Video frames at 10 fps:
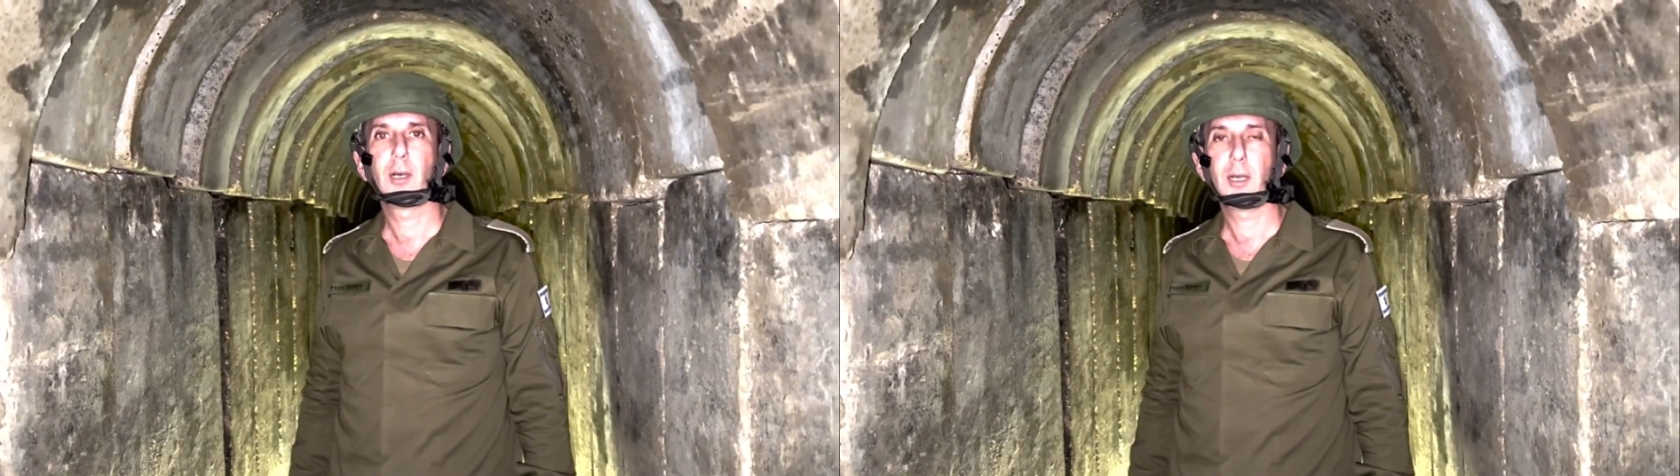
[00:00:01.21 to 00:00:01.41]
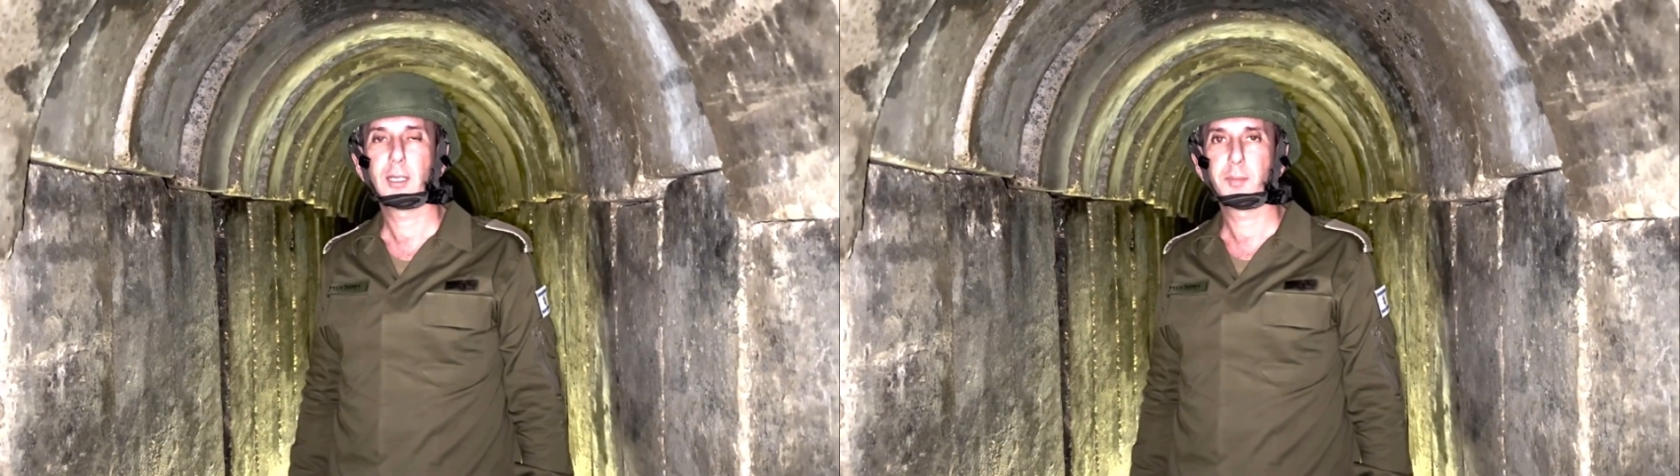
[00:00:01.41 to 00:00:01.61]

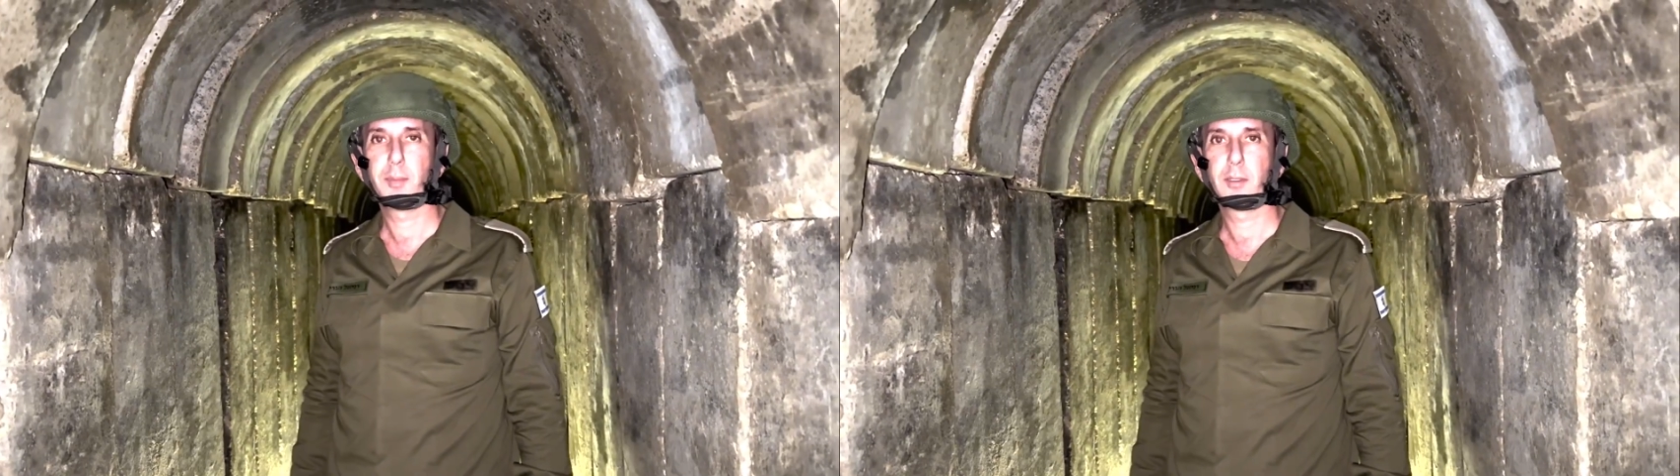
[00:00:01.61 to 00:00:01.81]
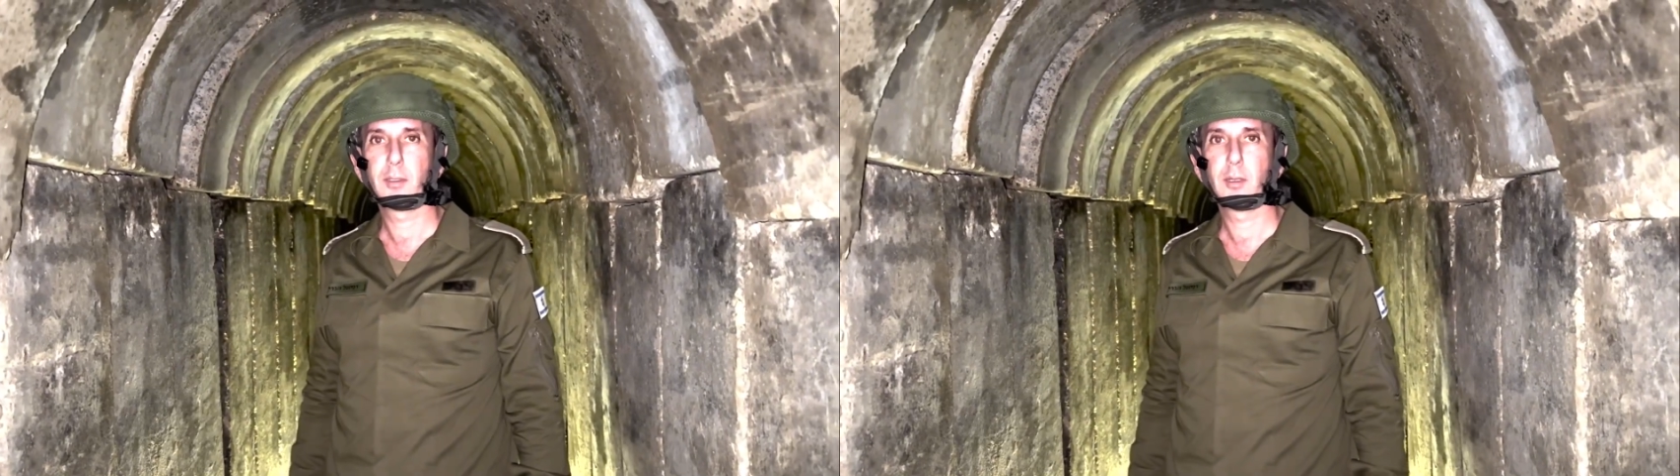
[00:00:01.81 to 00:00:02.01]

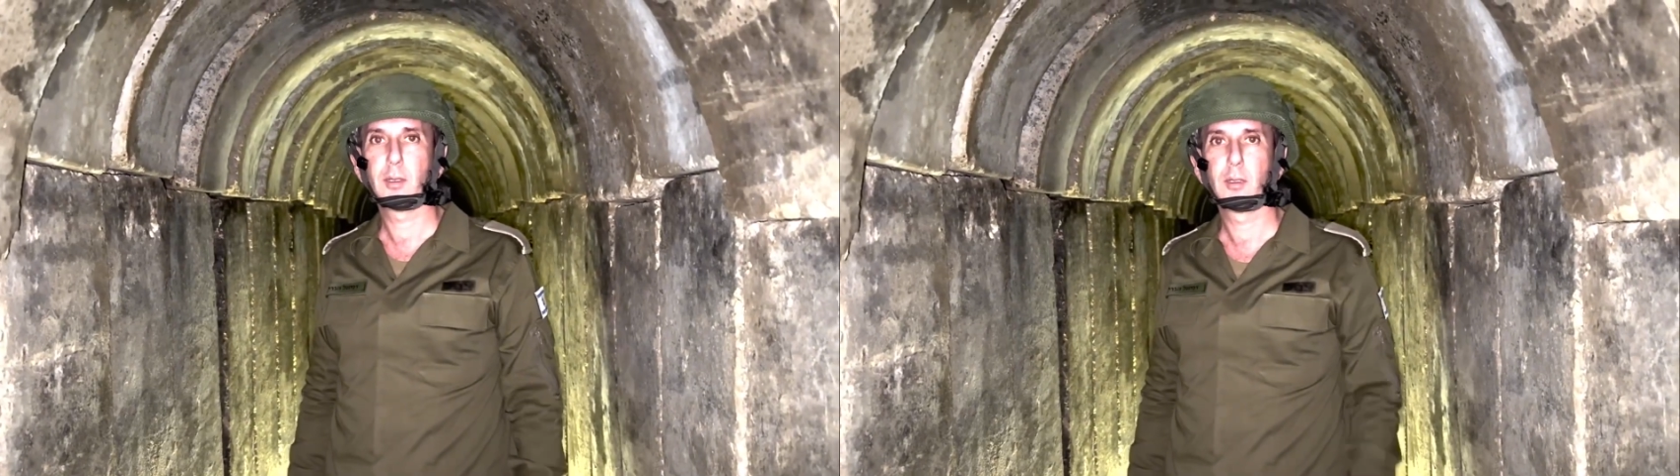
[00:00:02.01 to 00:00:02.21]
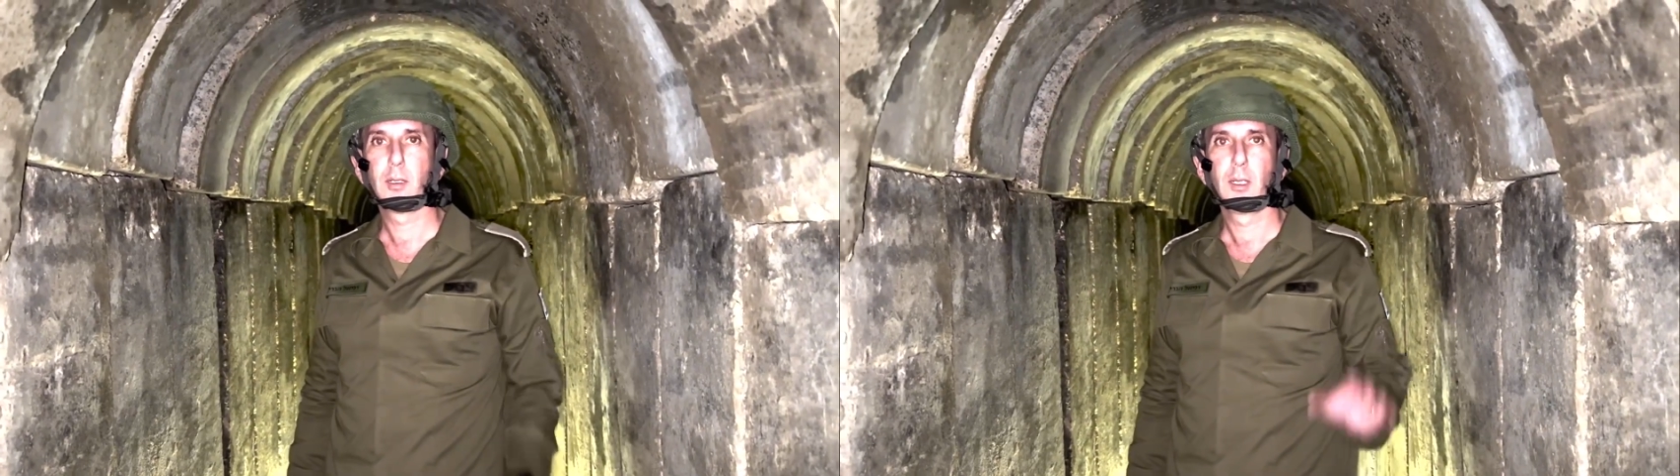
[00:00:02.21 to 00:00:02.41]

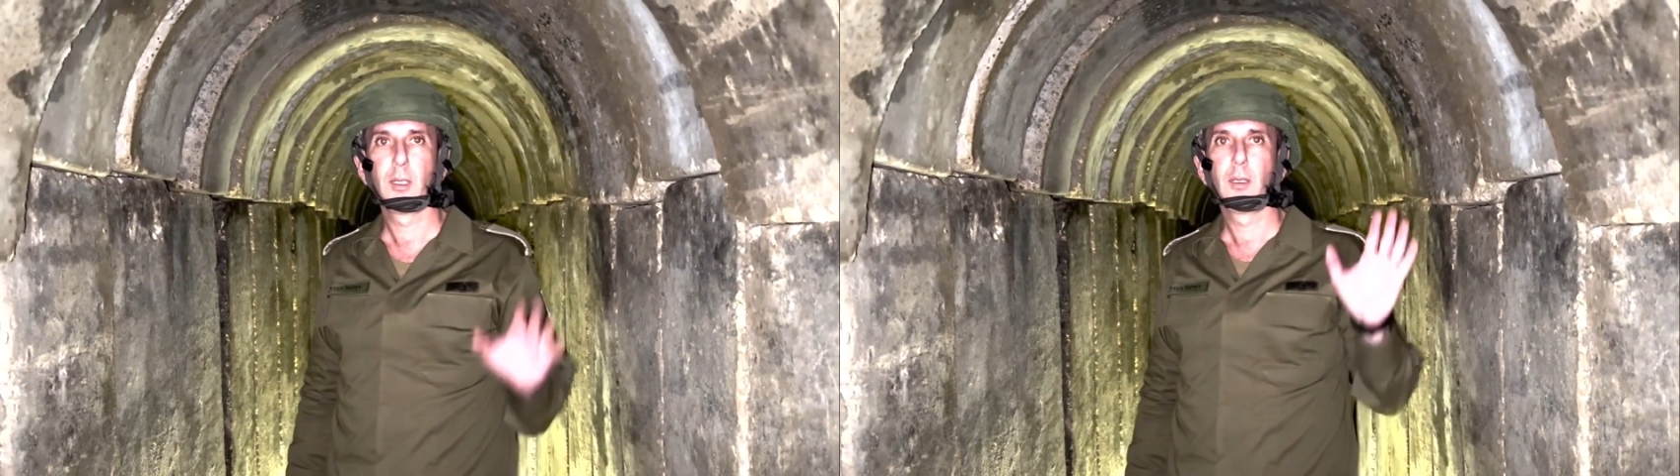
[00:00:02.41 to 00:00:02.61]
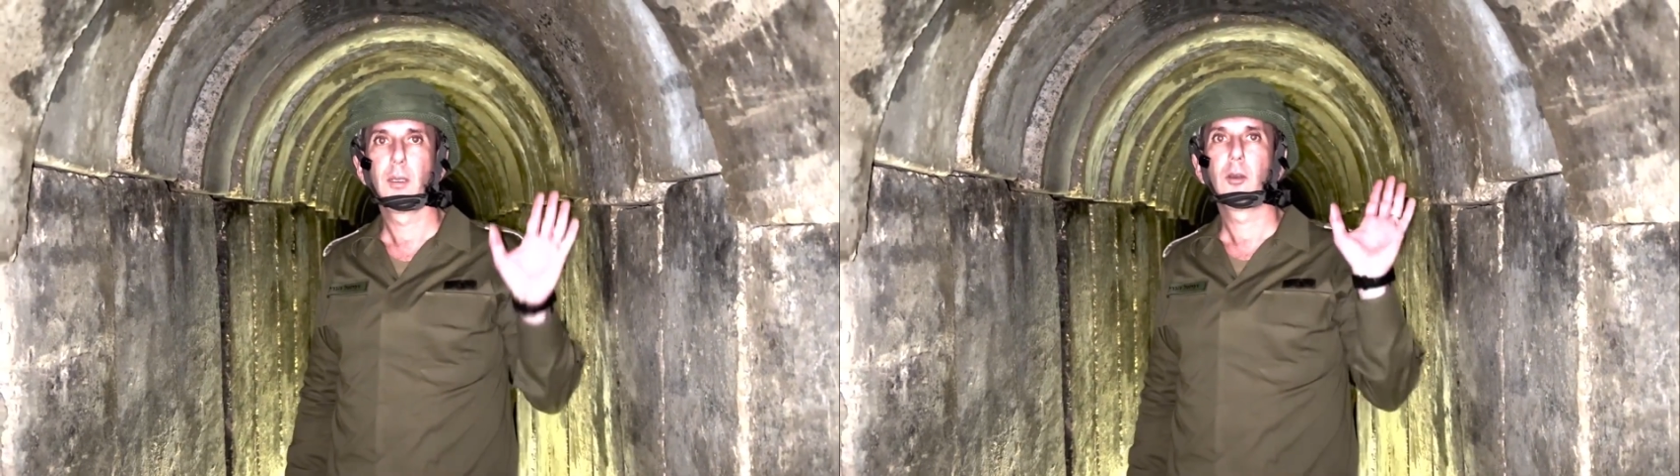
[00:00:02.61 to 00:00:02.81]
hospital
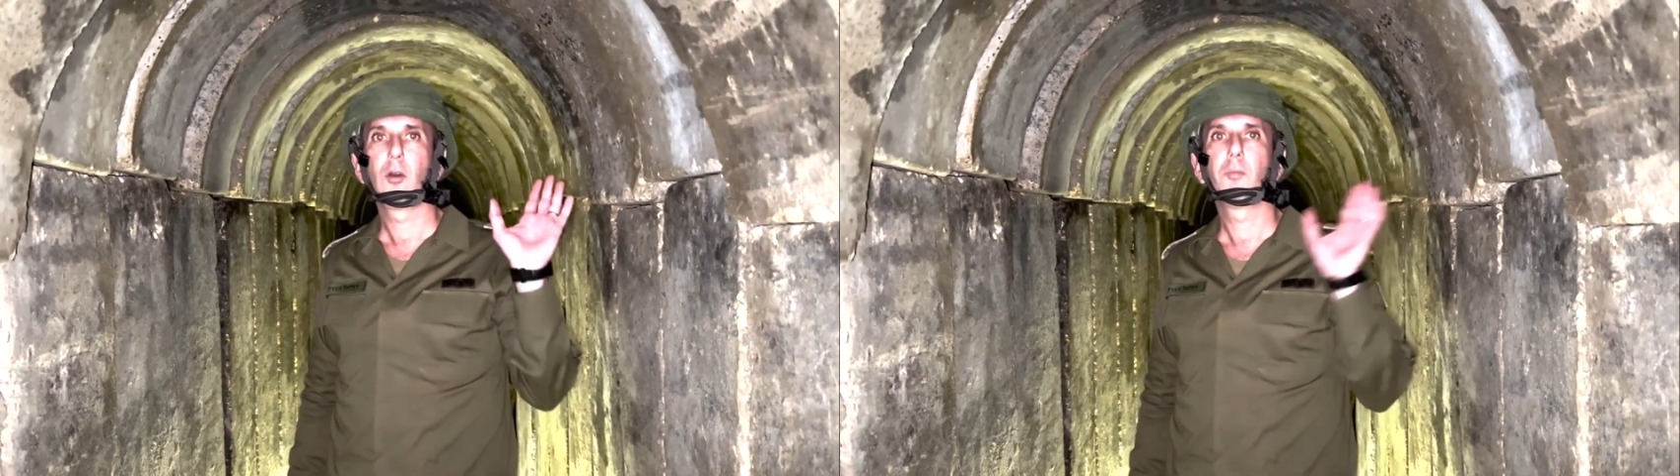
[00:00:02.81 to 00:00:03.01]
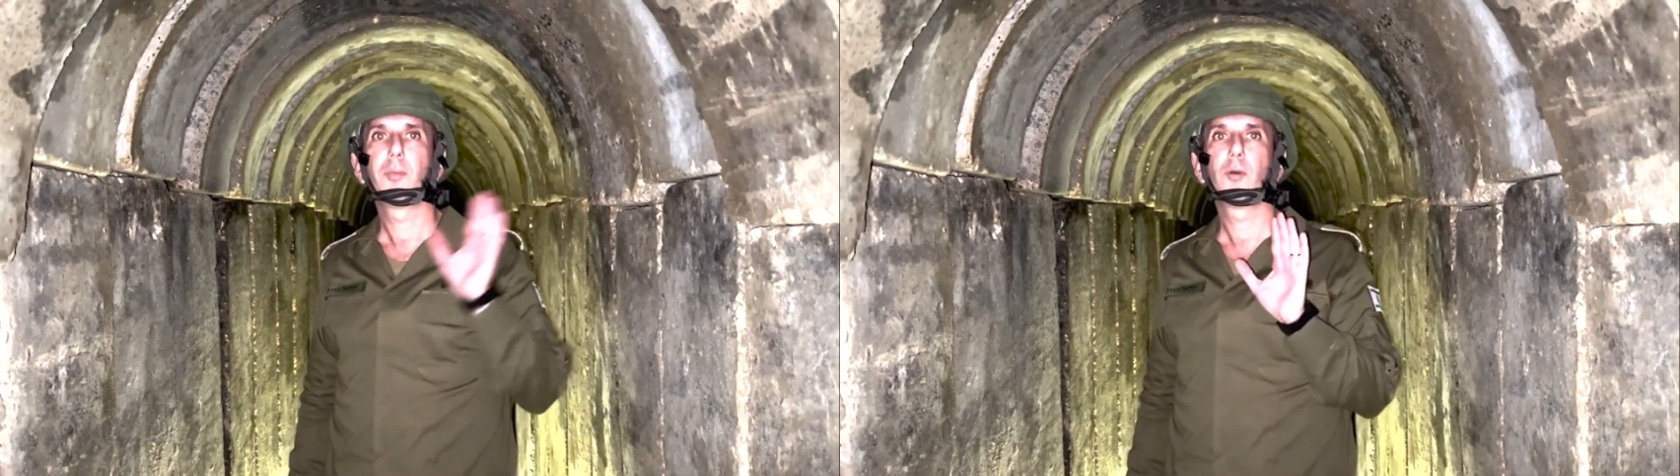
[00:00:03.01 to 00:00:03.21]

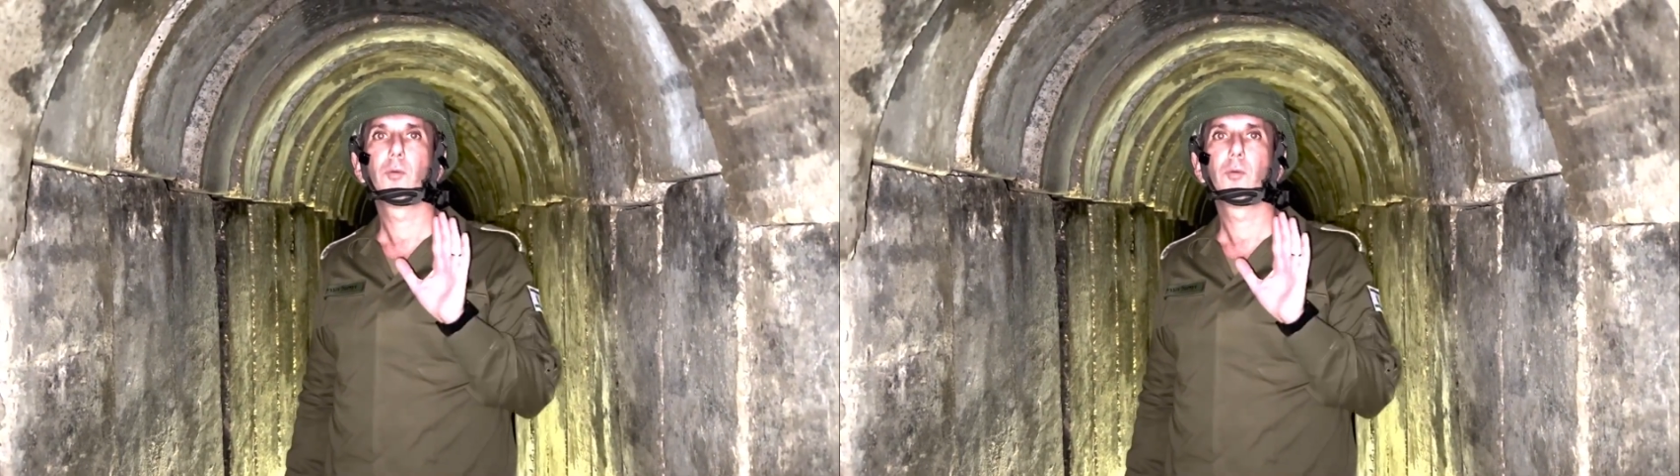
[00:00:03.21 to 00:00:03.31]
compound.